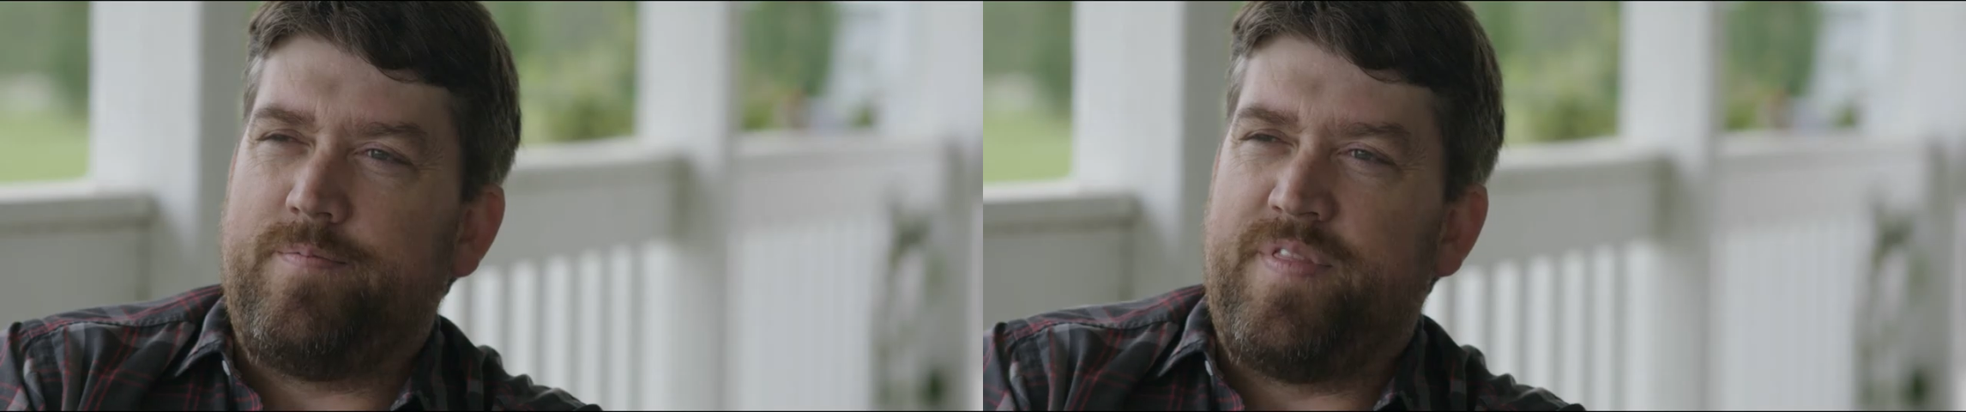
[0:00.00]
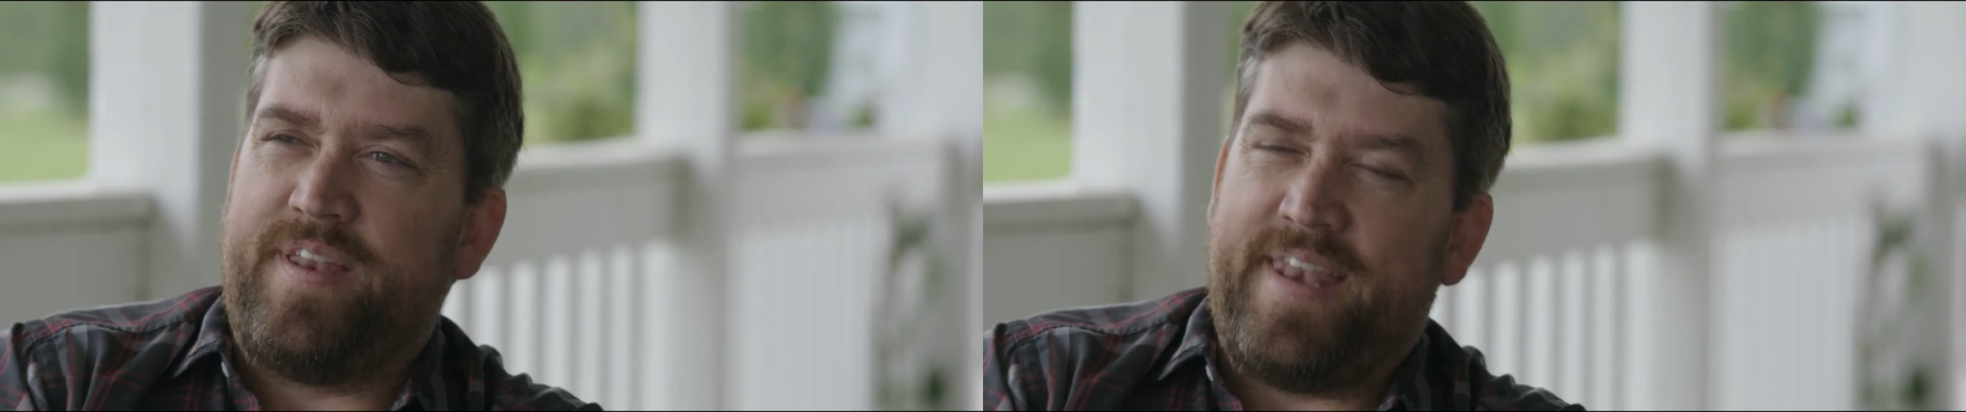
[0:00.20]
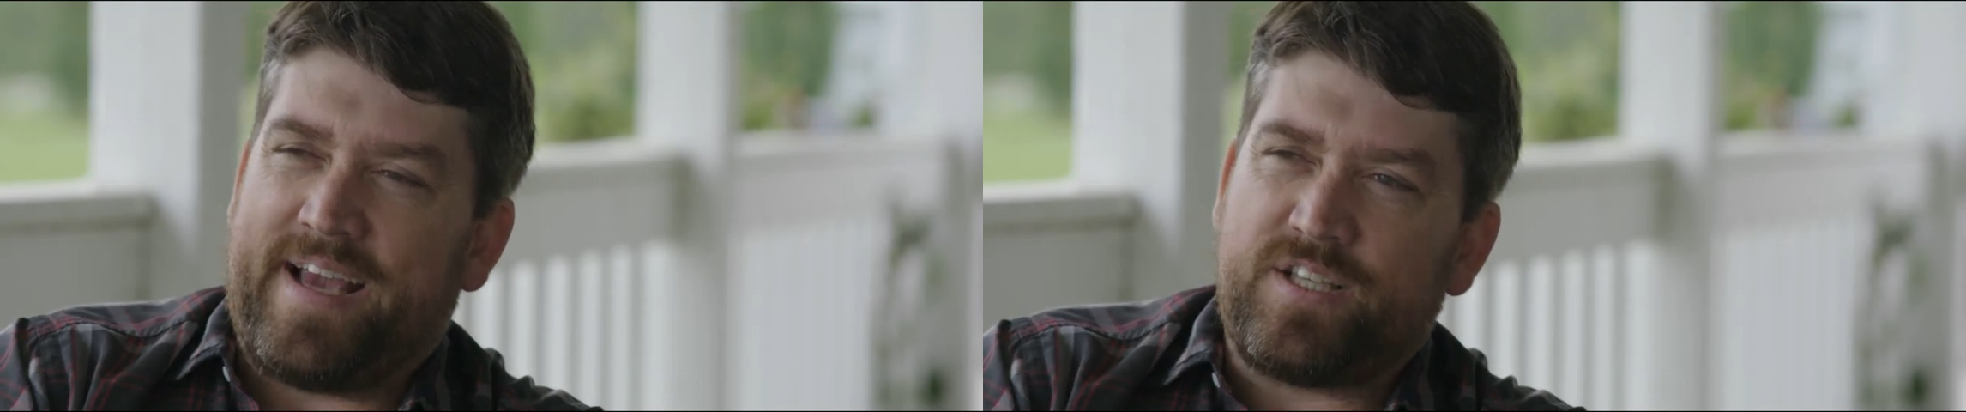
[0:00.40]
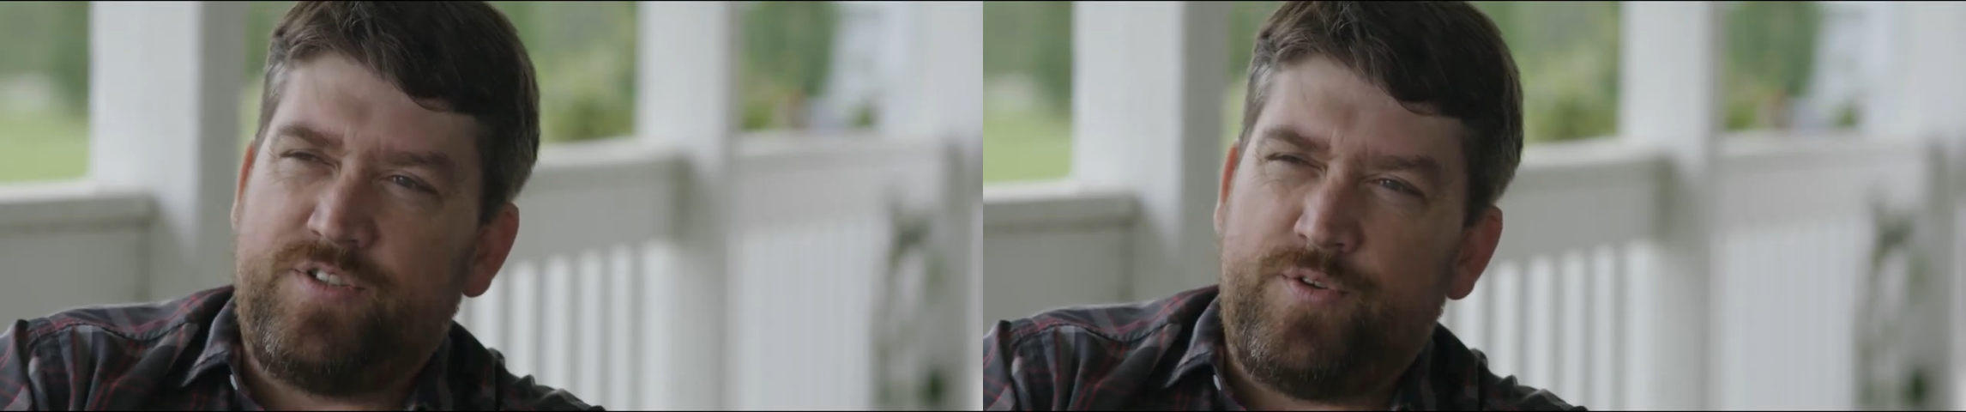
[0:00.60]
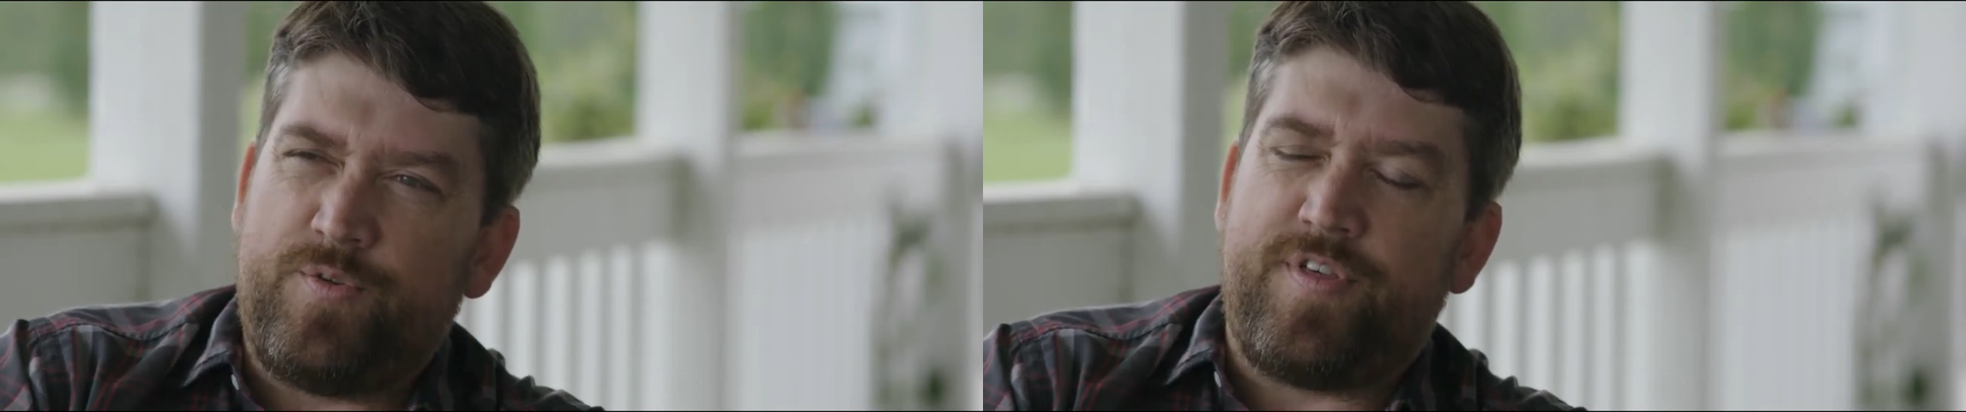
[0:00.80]
the
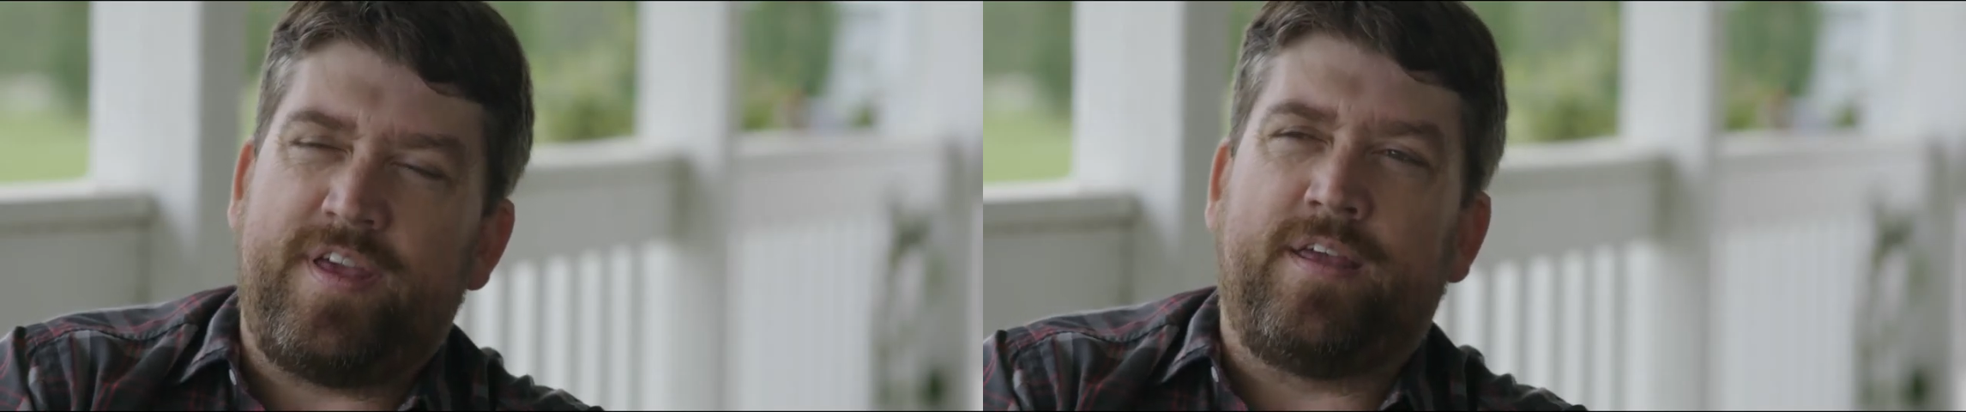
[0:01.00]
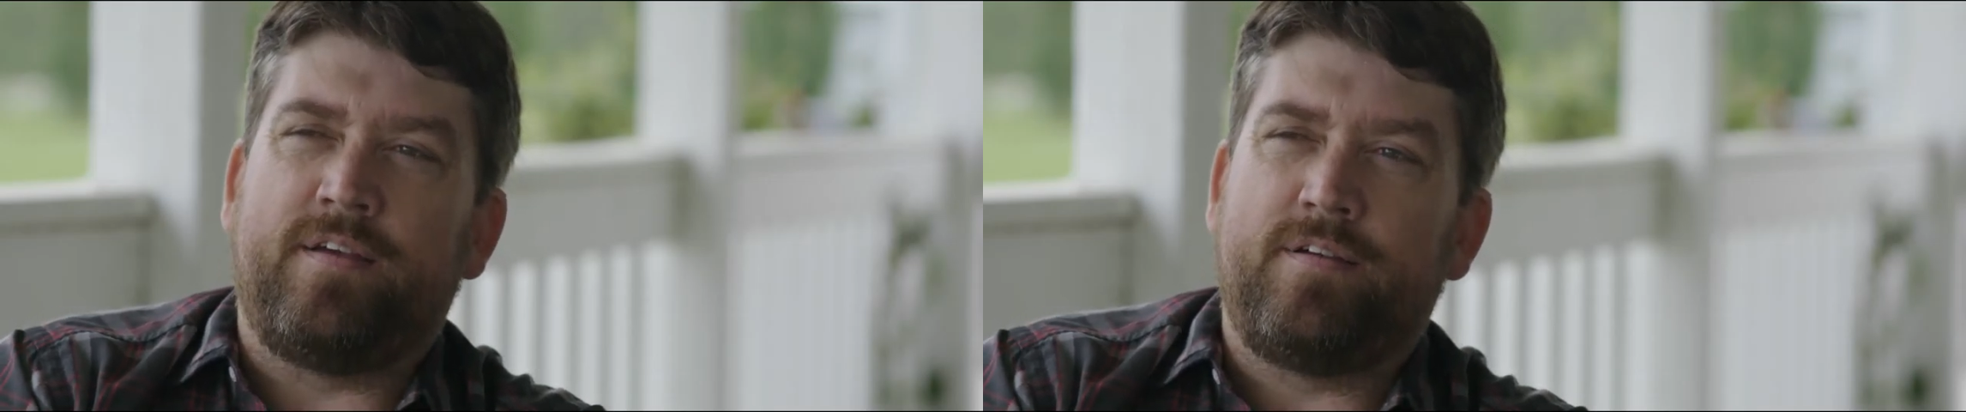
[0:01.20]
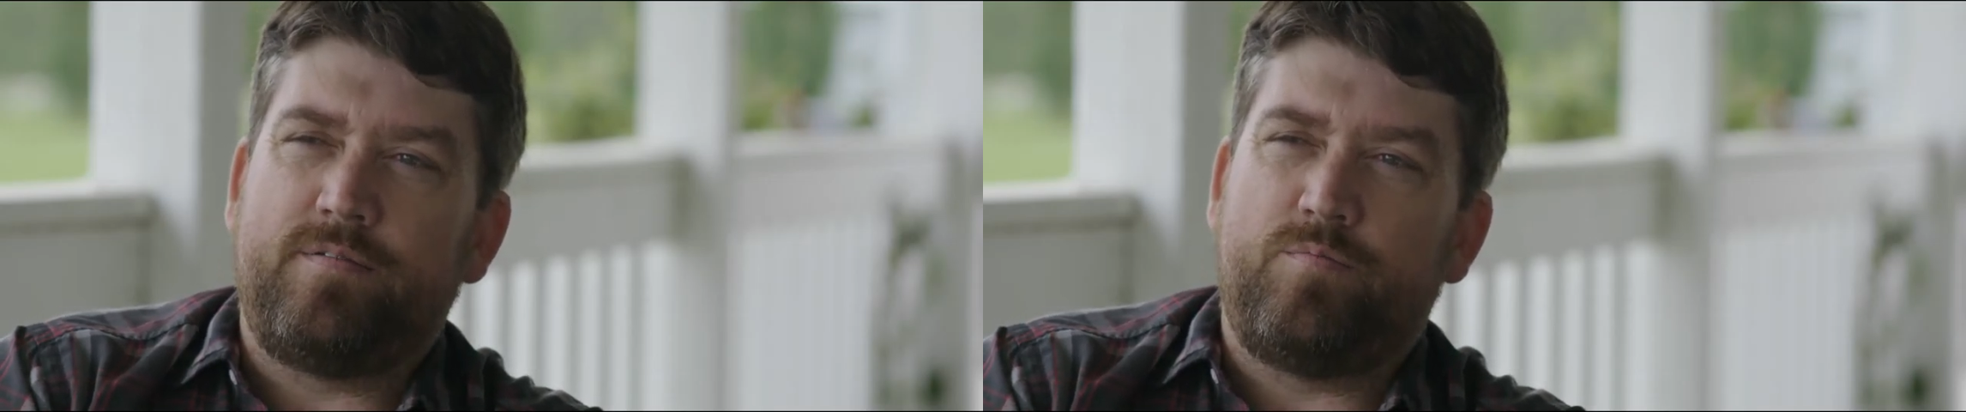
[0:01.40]
next new thing